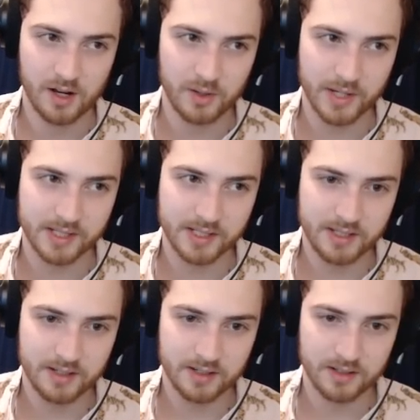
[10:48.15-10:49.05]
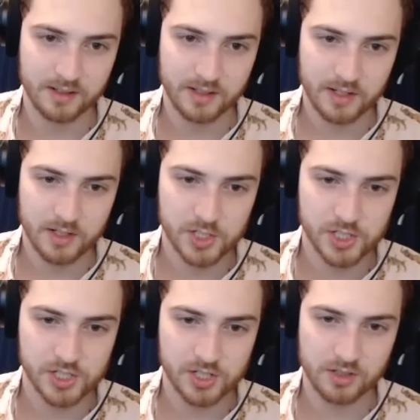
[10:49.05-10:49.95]
Okay, here,
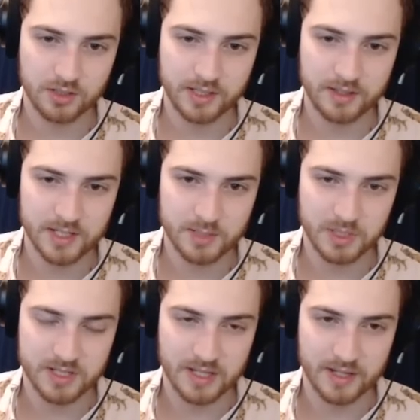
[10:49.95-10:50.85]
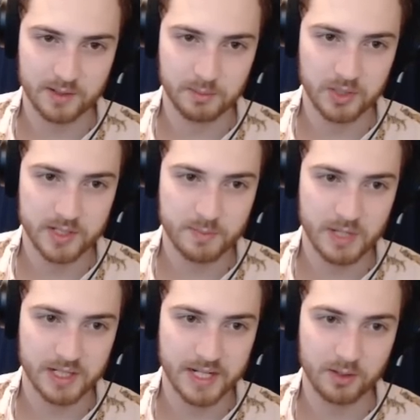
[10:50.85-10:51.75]
surely this plus Leona board is
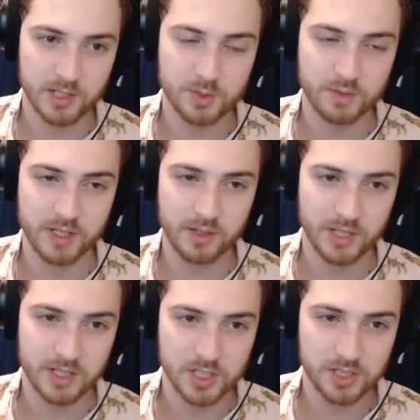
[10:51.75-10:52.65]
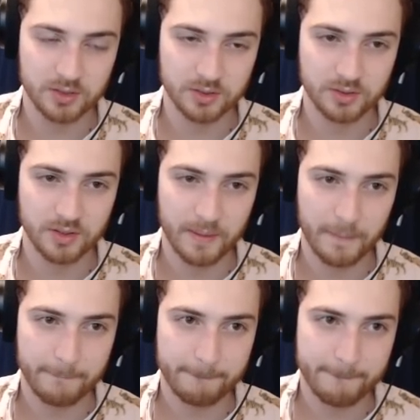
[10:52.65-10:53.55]
better now, because we have a Yone too.
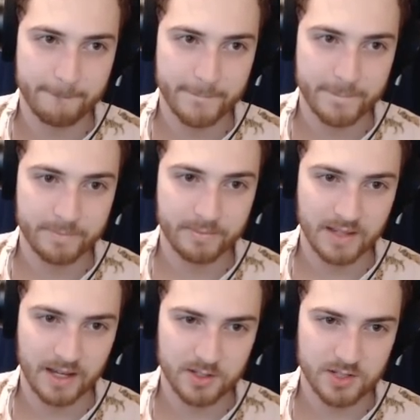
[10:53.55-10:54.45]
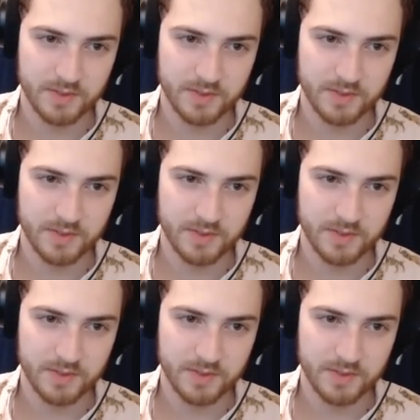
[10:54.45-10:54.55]
I also feel